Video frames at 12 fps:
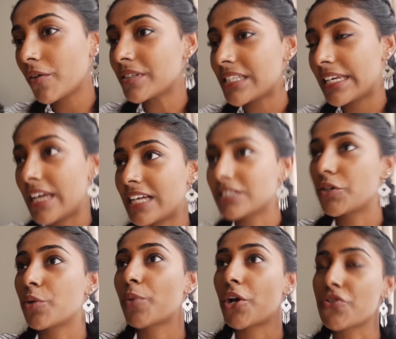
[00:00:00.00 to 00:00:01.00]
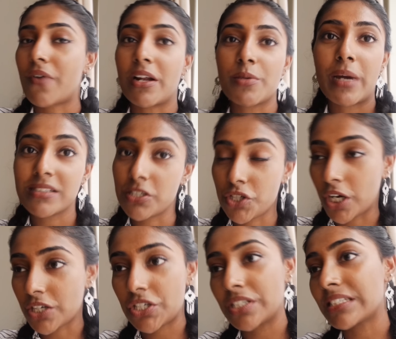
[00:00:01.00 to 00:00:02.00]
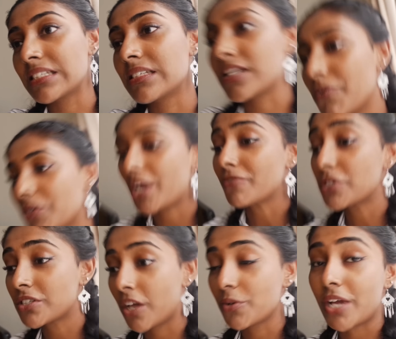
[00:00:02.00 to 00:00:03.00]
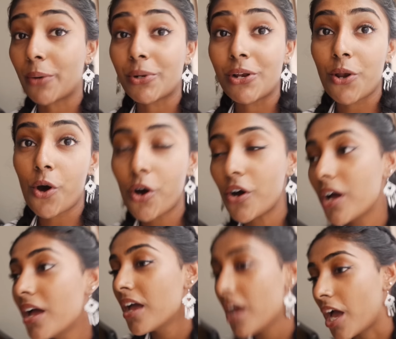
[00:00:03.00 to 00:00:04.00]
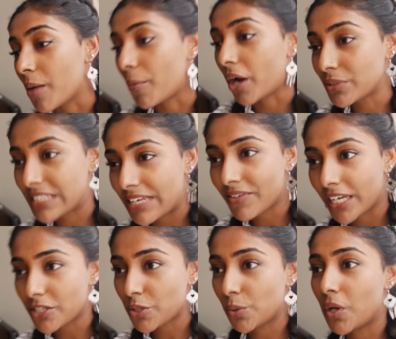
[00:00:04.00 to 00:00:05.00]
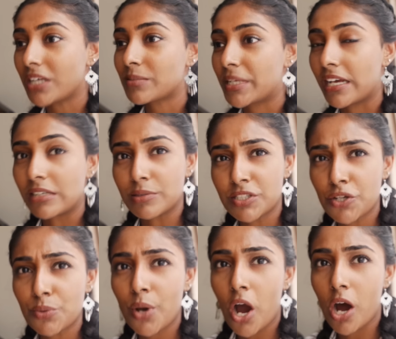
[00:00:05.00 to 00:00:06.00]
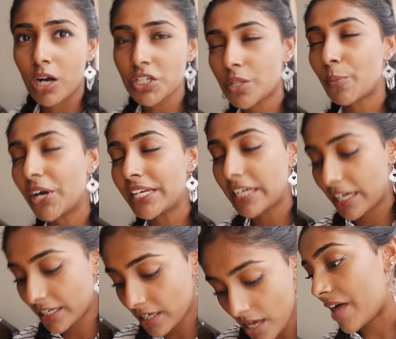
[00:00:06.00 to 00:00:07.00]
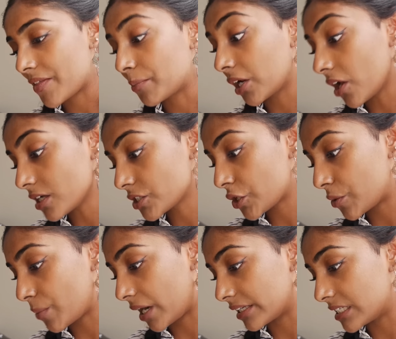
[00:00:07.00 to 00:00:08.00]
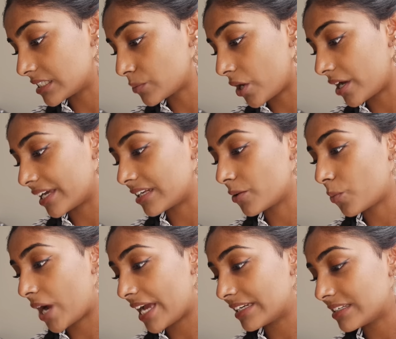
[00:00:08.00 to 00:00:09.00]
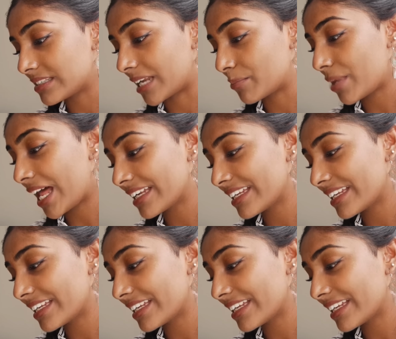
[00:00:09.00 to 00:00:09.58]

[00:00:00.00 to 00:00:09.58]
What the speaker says: obviously as you approach roundabouts and junctions and stuff, you have to slow down a lot. I was leaving it too last minute and it was too harsh, the braking. And then my last 2 minors were in awareness and